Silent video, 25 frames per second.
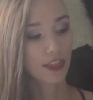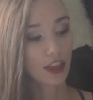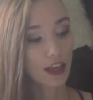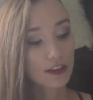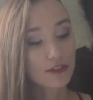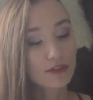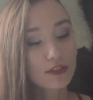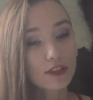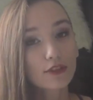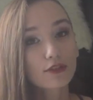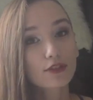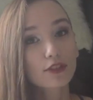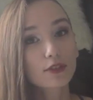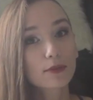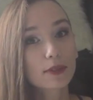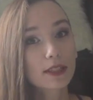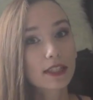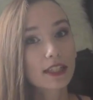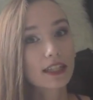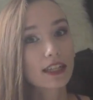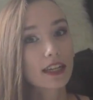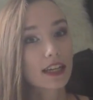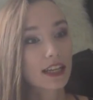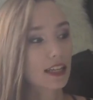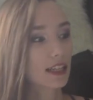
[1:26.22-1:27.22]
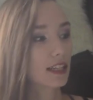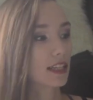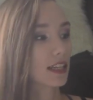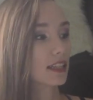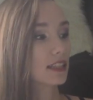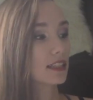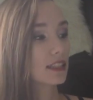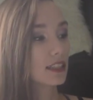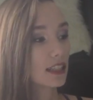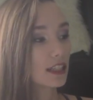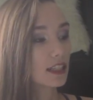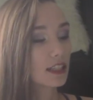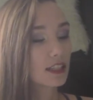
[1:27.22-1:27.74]
Thankfully for me,
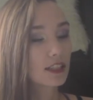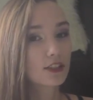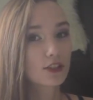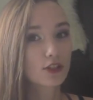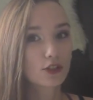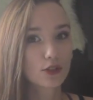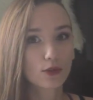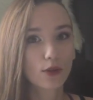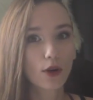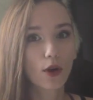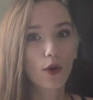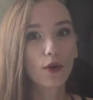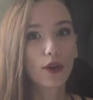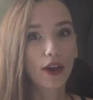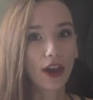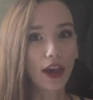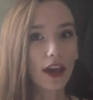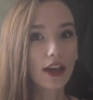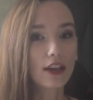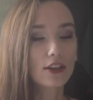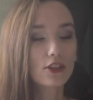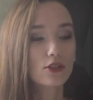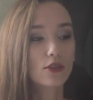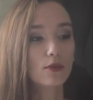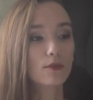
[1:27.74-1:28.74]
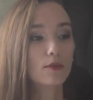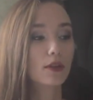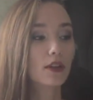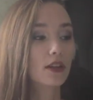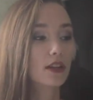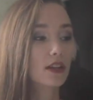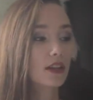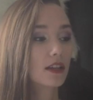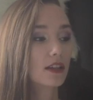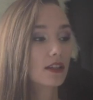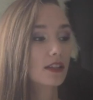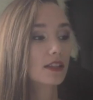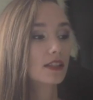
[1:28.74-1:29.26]
it did do okay, so I'm
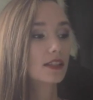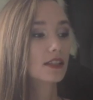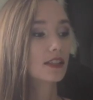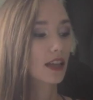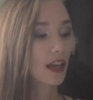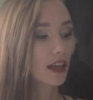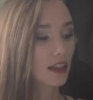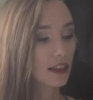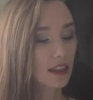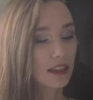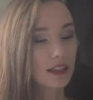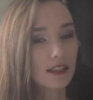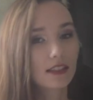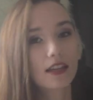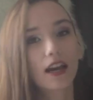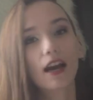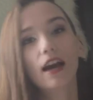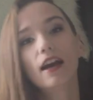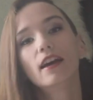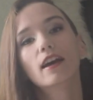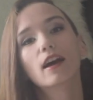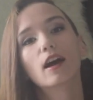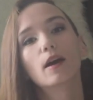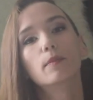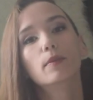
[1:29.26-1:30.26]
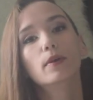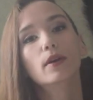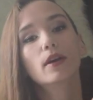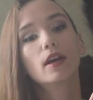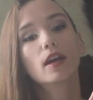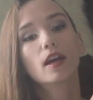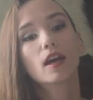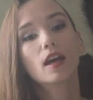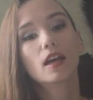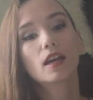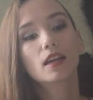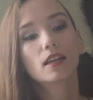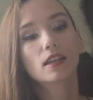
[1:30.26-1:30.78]
gonna set this guy up,
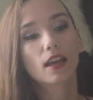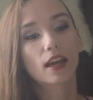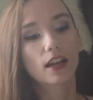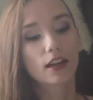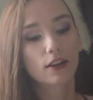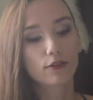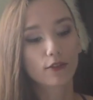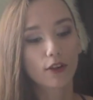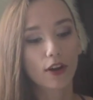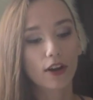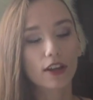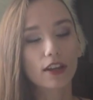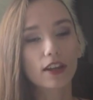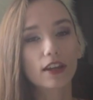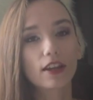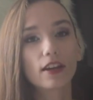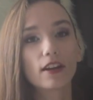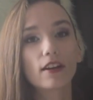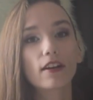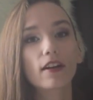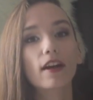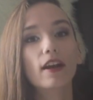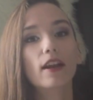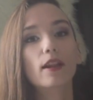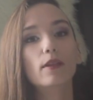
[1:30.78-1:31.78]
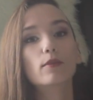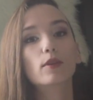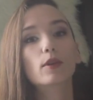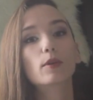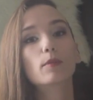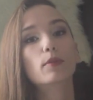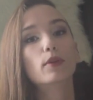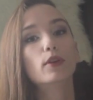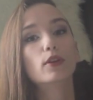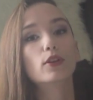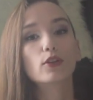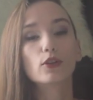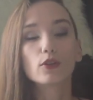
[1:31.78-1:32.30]
get it running here, and I'm gonna
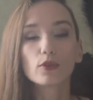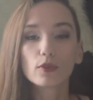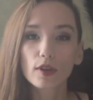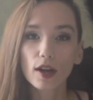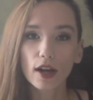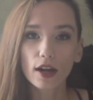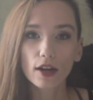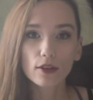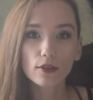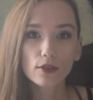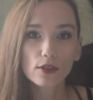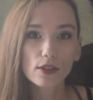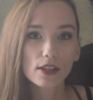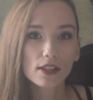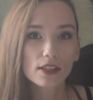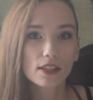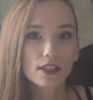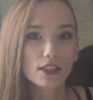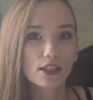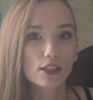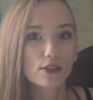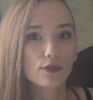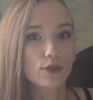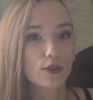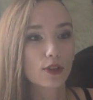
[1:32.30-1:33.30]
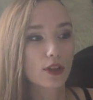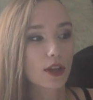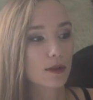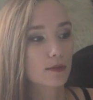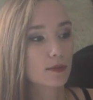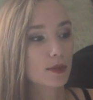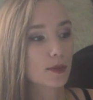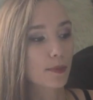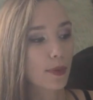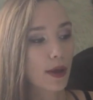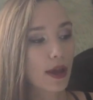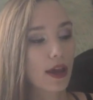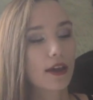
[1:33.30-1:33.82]
bring Newt out and see if we can get him
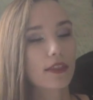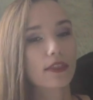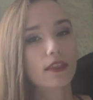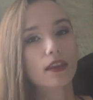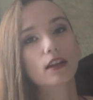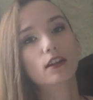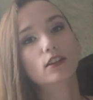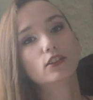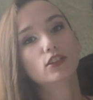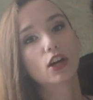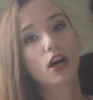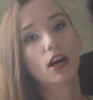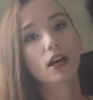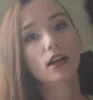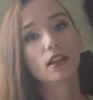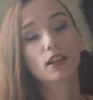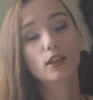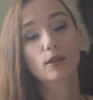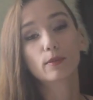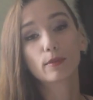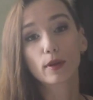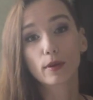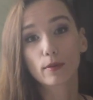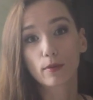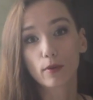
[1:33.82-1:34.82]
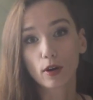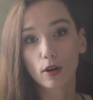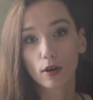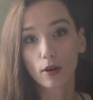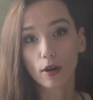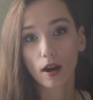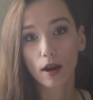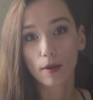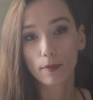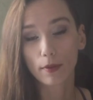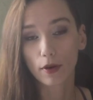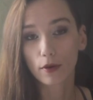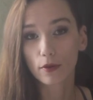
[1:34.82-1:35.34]
to bathe, and I'll talk a little bit
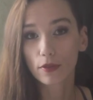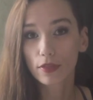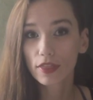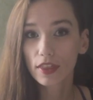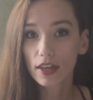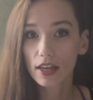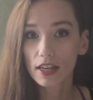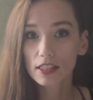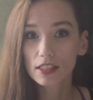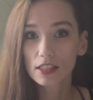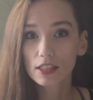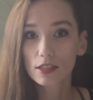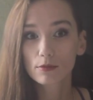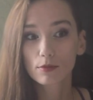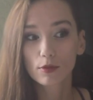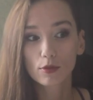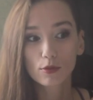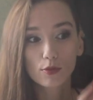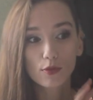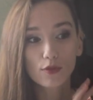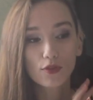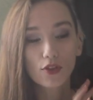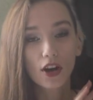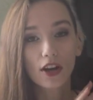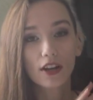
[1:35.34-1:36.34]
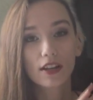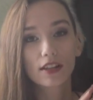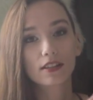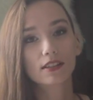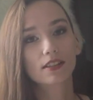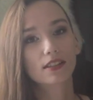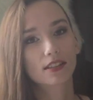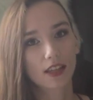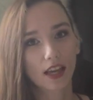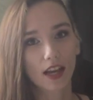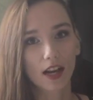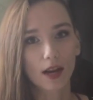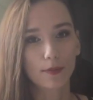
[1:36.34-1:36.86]
more about this once we've got it
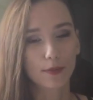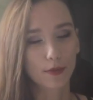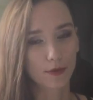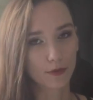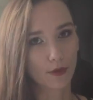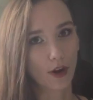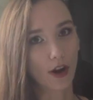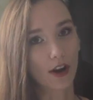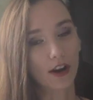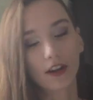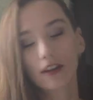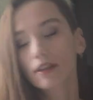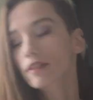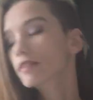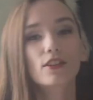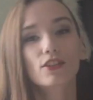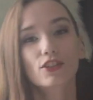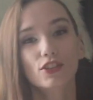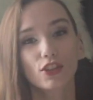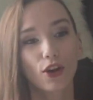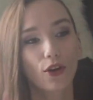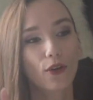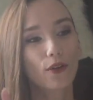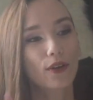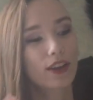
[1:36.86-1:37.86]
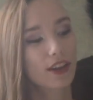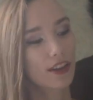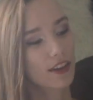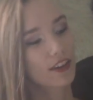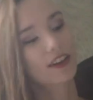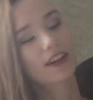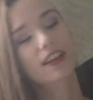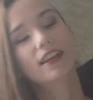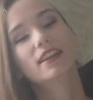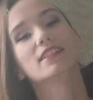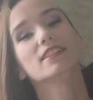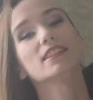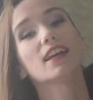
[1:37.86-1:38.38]
set up and running. So here
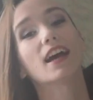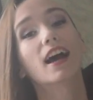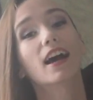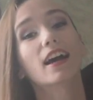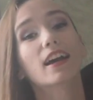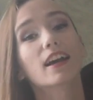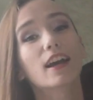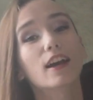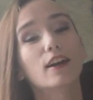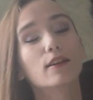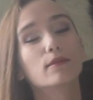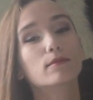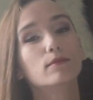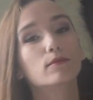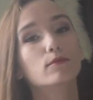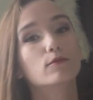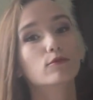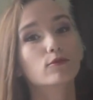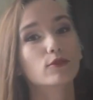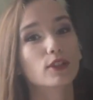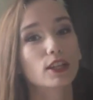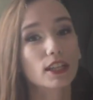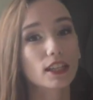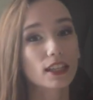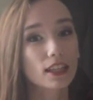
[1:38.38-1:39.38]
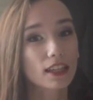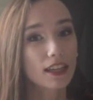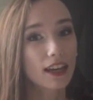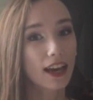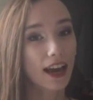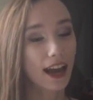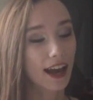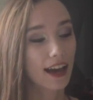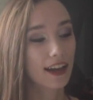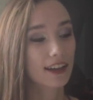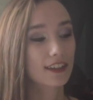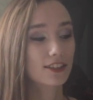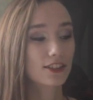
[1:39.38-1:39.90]
it is. I am really
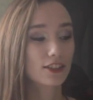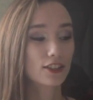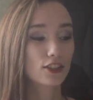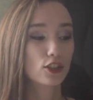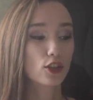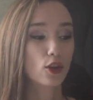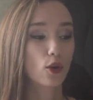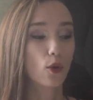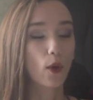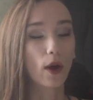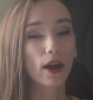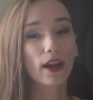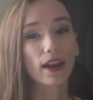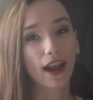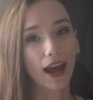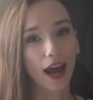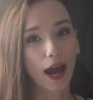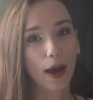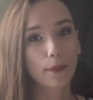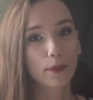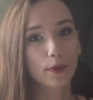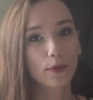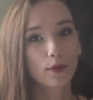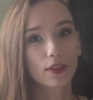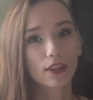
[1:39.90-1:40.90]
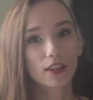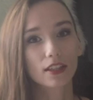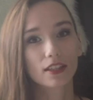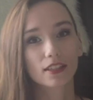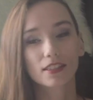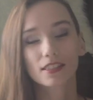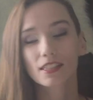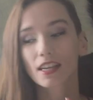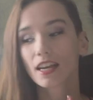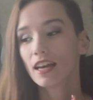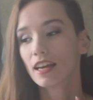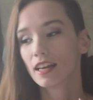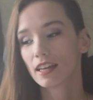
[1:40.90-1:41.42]
actually quite happy with
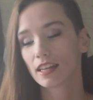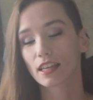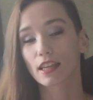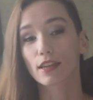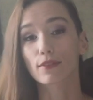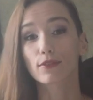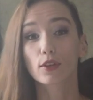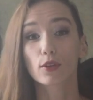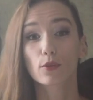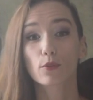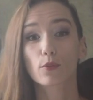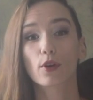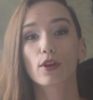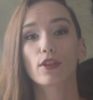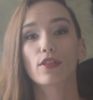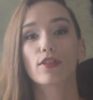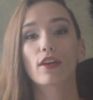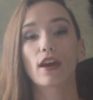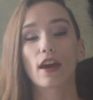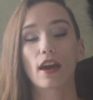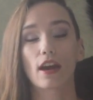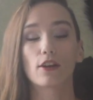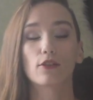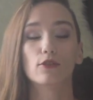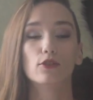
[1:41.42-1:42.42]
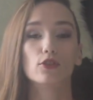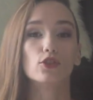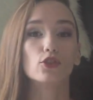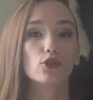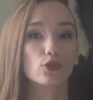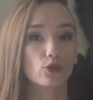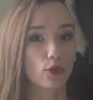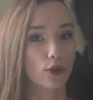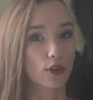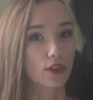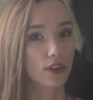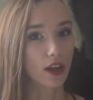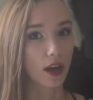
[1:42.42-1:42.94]
this, even with how
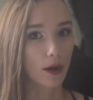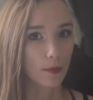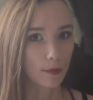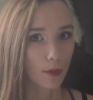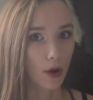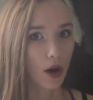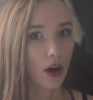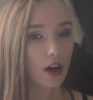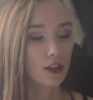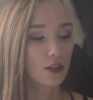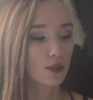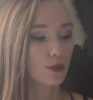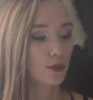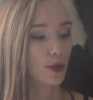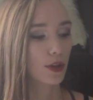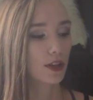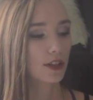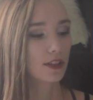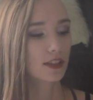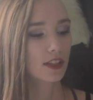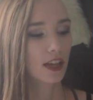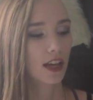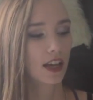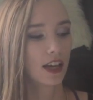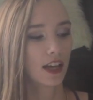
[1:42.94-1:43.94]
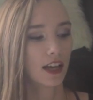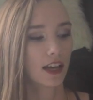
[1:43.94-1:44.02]
destroyed that box was.